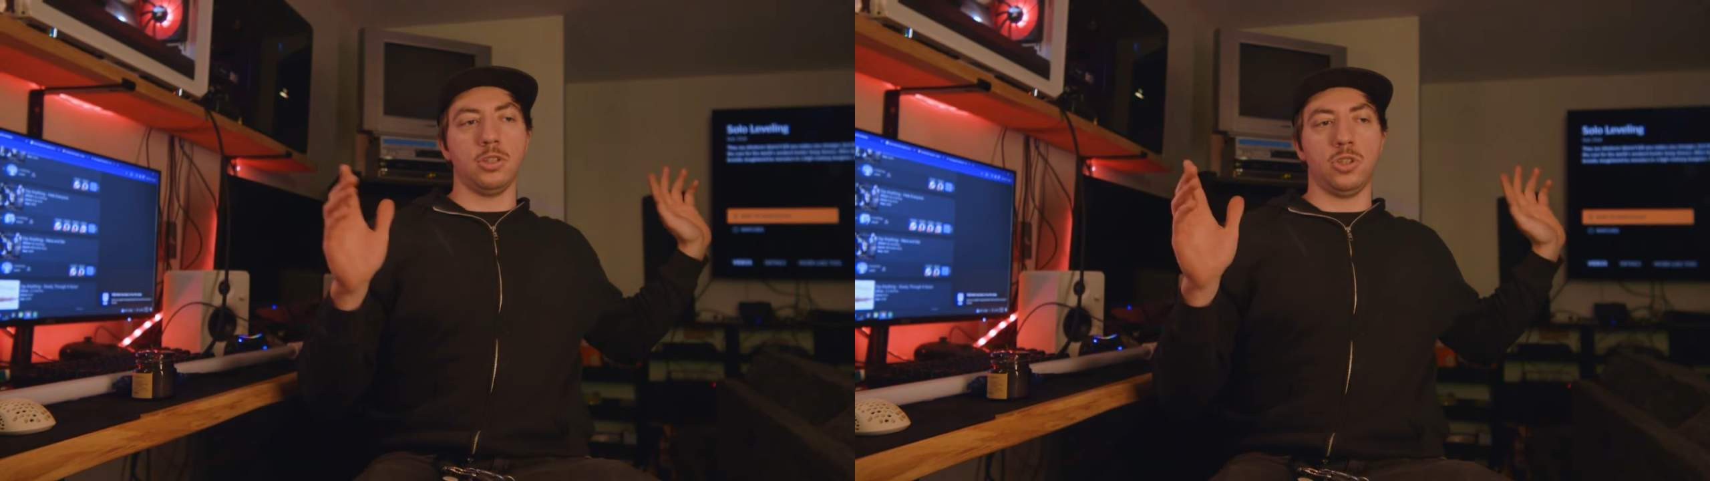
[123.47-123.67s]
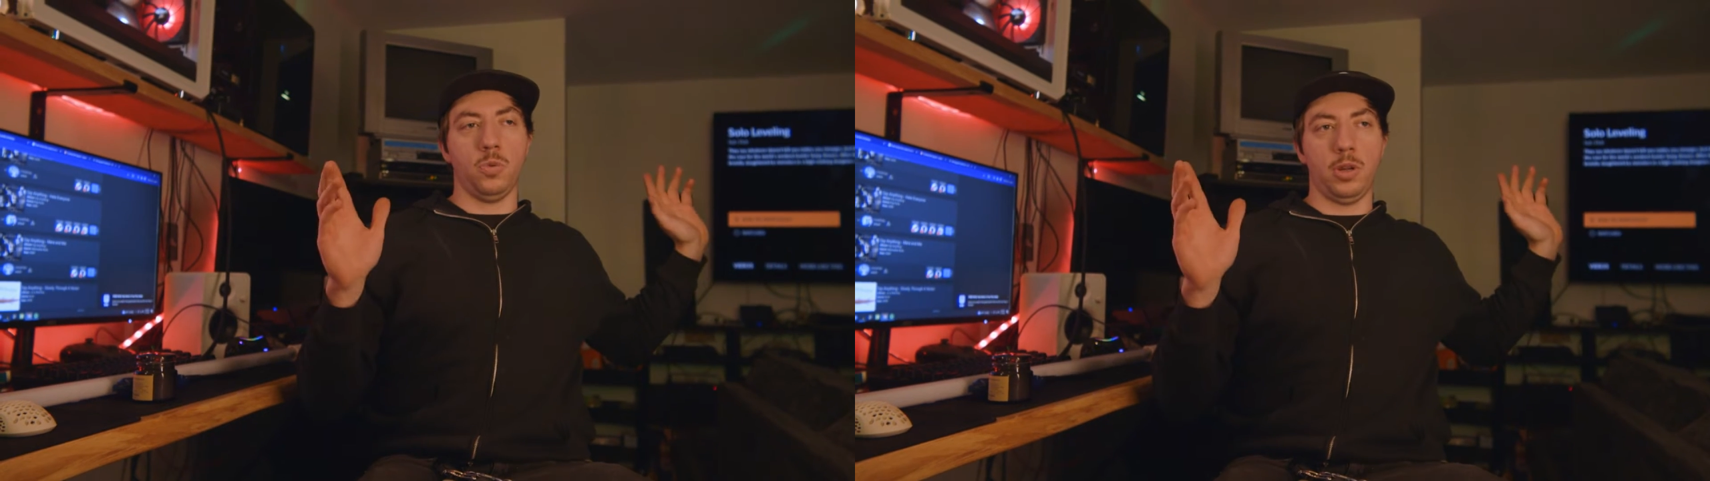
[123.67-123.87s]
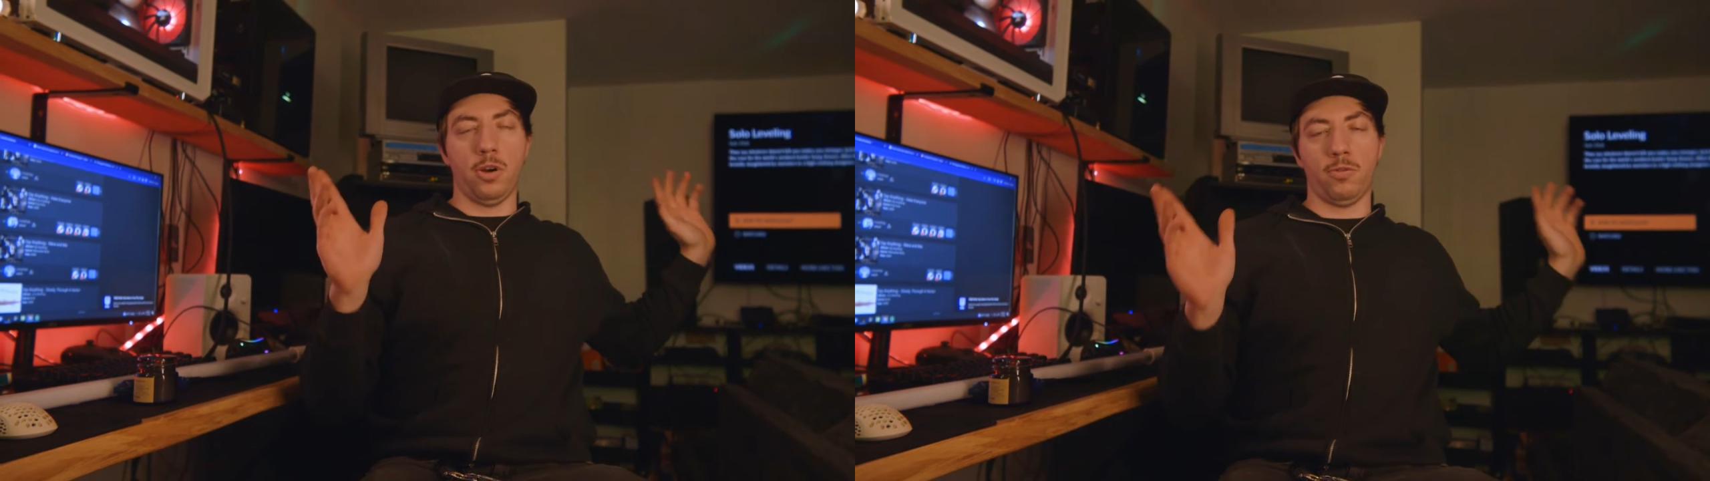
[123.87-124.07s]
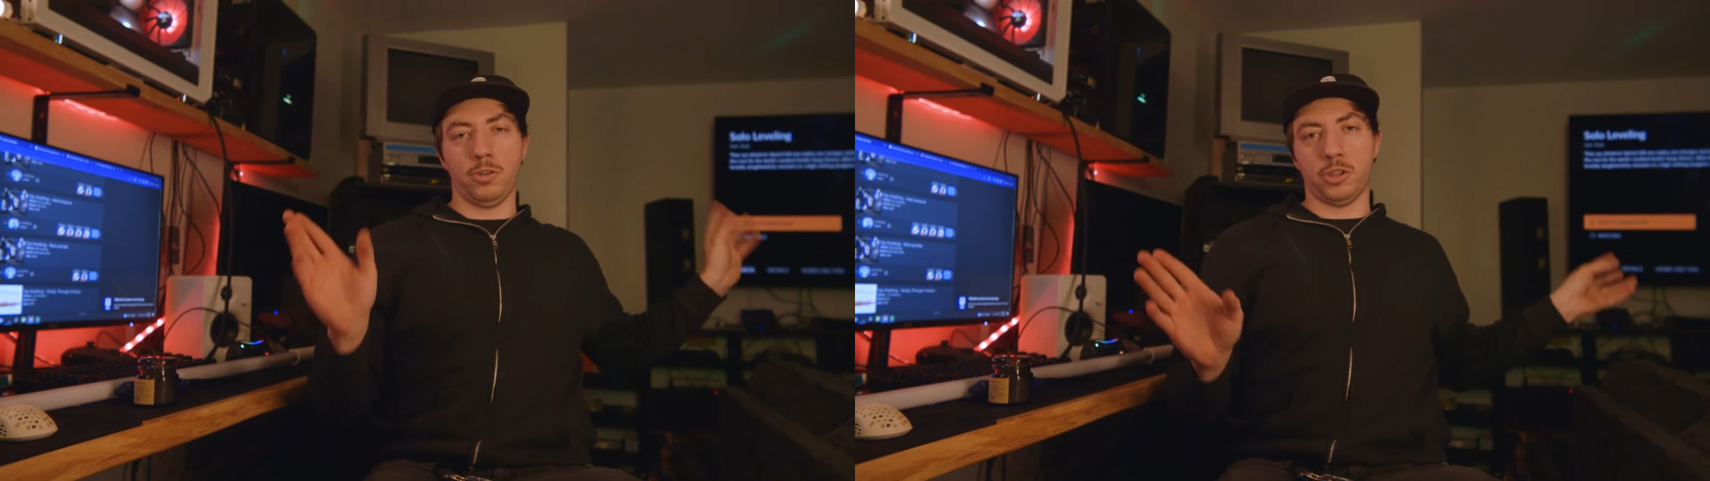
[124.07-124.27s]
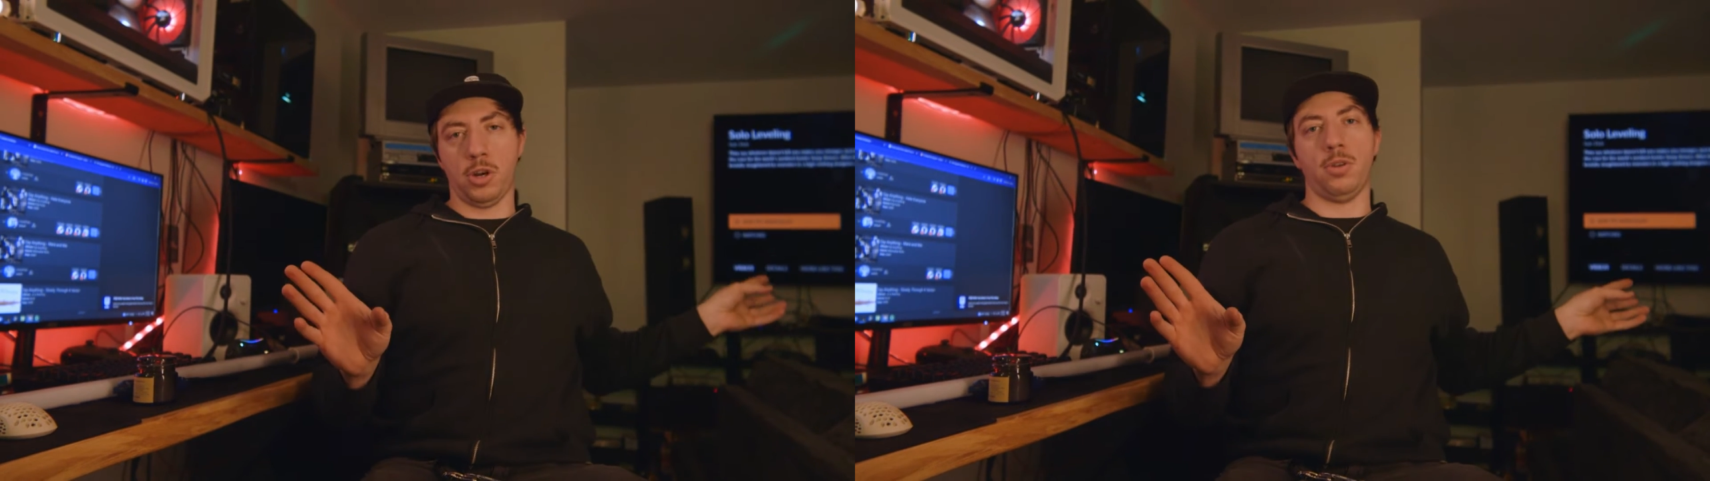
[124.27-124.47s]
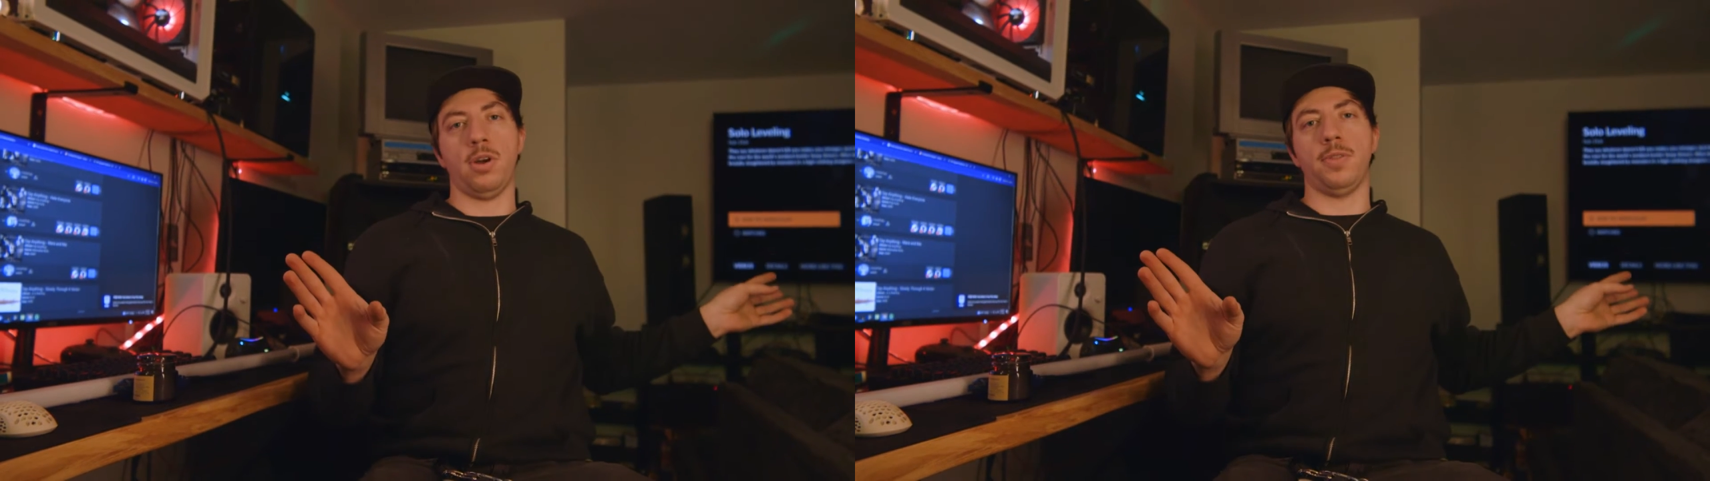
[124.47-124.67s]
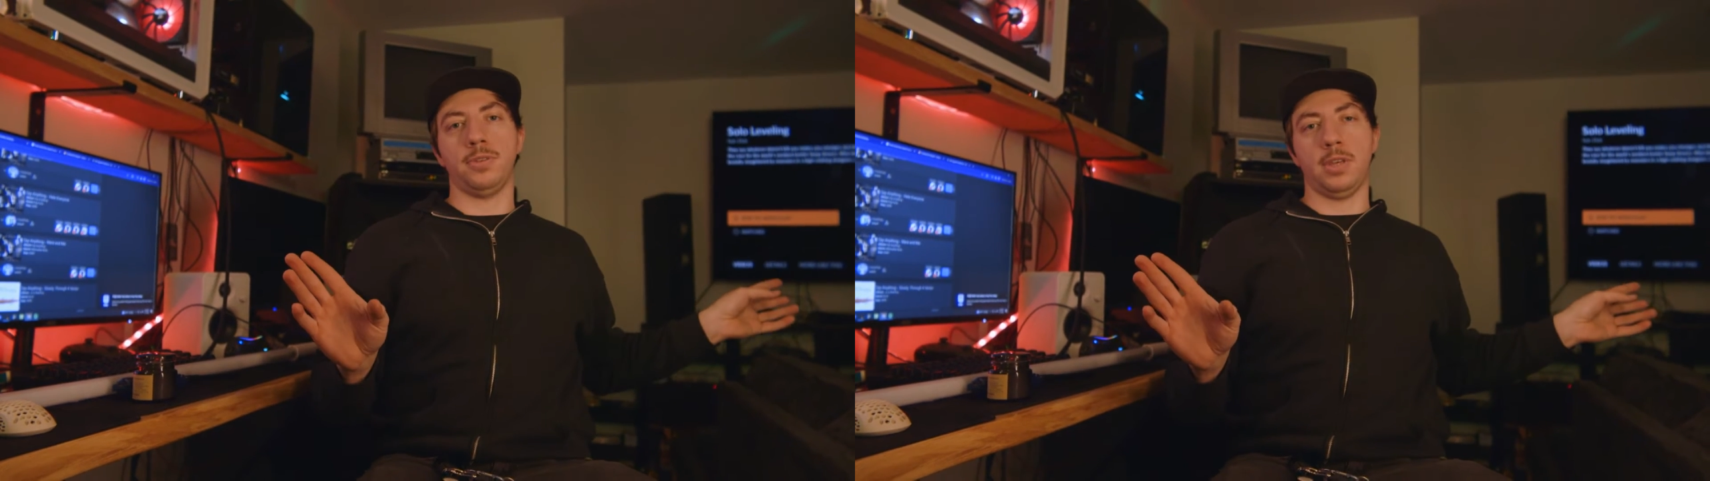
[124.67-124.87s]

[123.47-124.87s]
so we know for sure they're on the